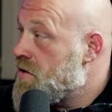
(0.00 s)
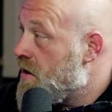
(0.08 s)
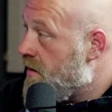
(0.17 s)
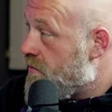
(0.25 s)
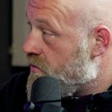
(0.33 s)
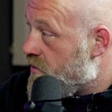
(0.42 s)
and
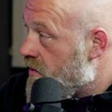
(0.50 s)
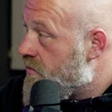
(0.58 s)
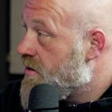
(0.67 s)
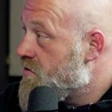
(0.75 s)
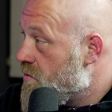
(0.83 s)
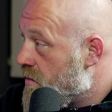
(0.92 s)
obviously I've
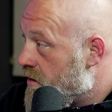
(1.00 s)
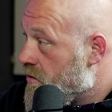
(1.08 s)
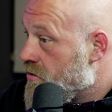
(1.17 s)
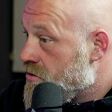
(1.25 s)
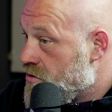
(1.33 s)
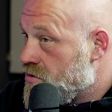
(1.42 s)
had some
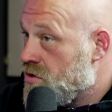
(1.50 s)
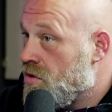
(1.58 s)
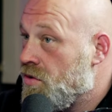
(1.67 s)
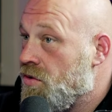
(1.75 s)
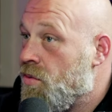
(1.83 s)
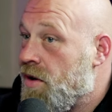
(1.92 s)
medical issues
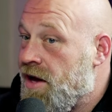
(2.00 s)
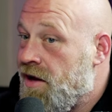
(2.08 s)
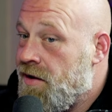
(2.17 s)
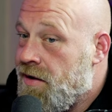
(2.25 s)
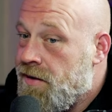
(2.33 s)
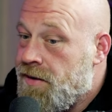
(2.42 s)
along the way.